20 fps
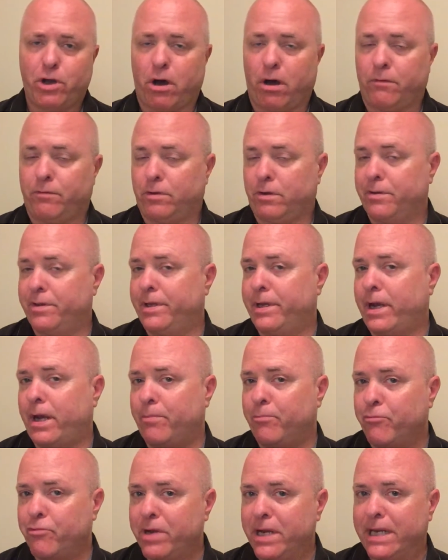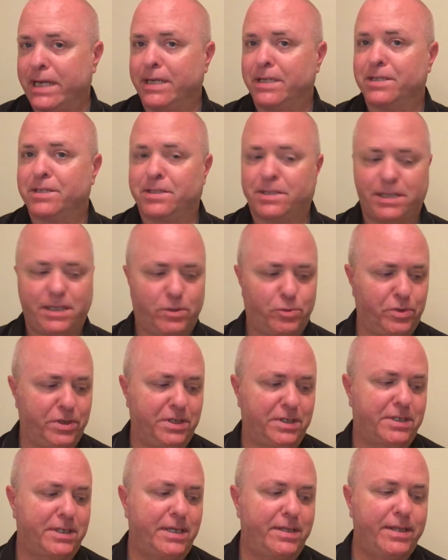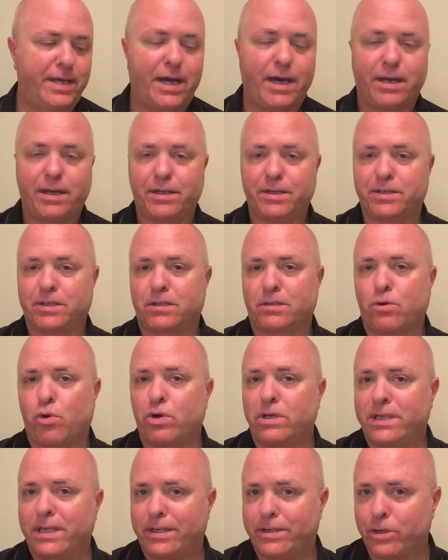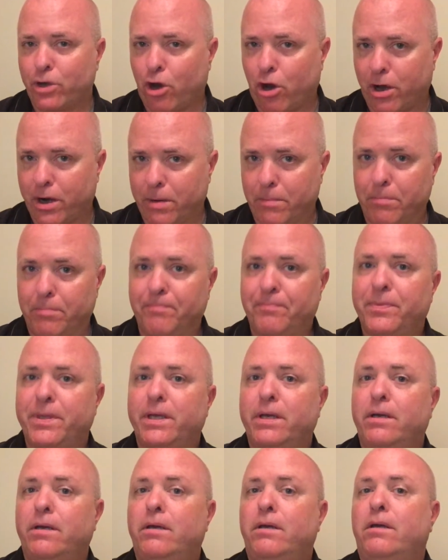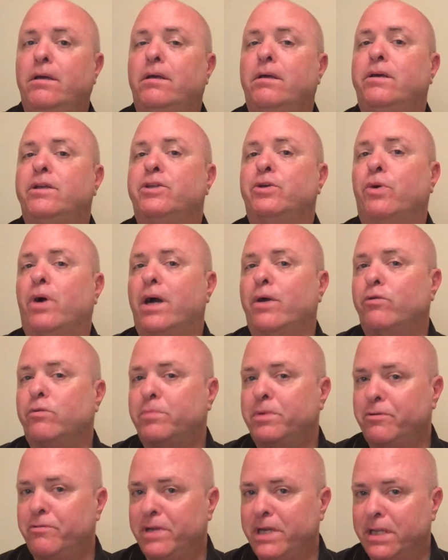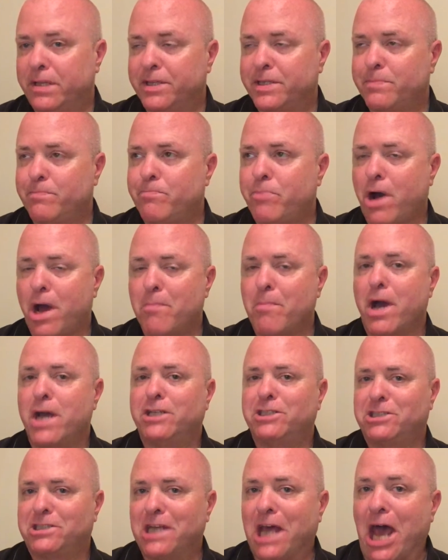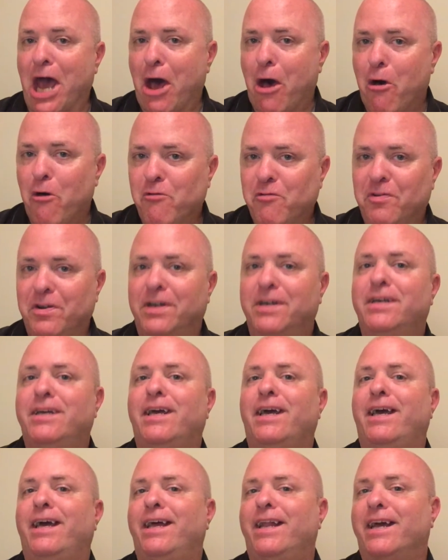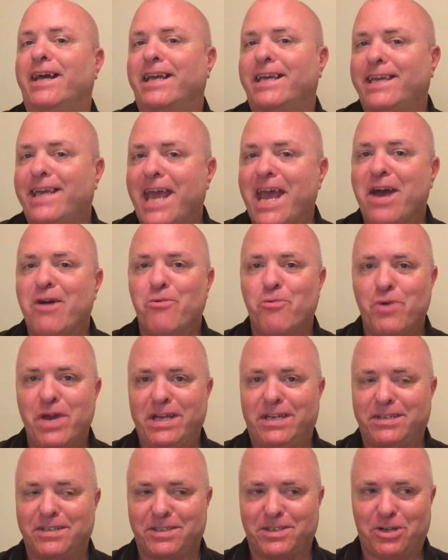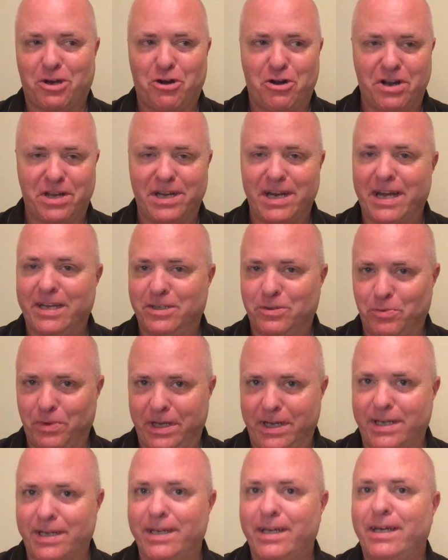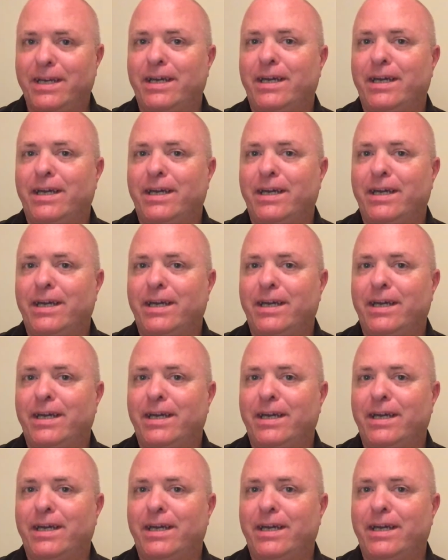novel that I'm reading in sequence, and that is Quartet in Autumn. So I will be reading this by myself, and I can't wait to start it next week.